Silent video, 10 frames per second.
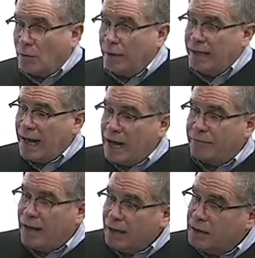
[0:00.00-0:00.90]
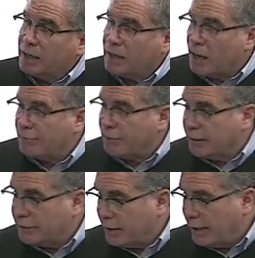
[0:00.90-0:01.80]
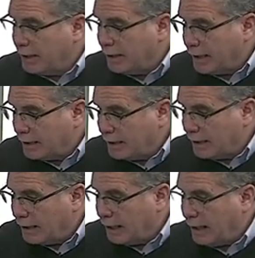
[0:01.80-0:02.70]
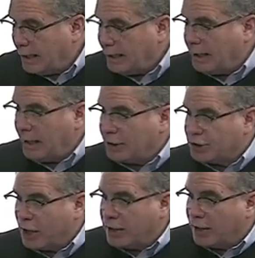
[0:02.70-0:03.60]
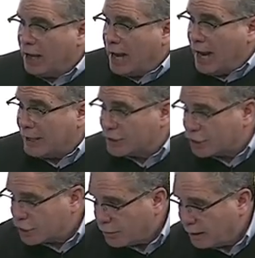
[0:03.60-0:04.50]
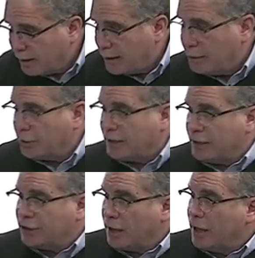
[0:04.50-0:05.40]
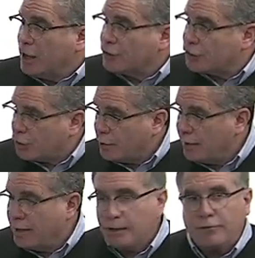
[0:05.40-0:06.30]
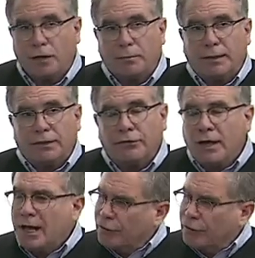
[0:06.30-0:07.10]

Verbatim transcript: We have ethnic conflicts in, in, in, in, in China, and certainly in Indonesia, certainly in the Philippines.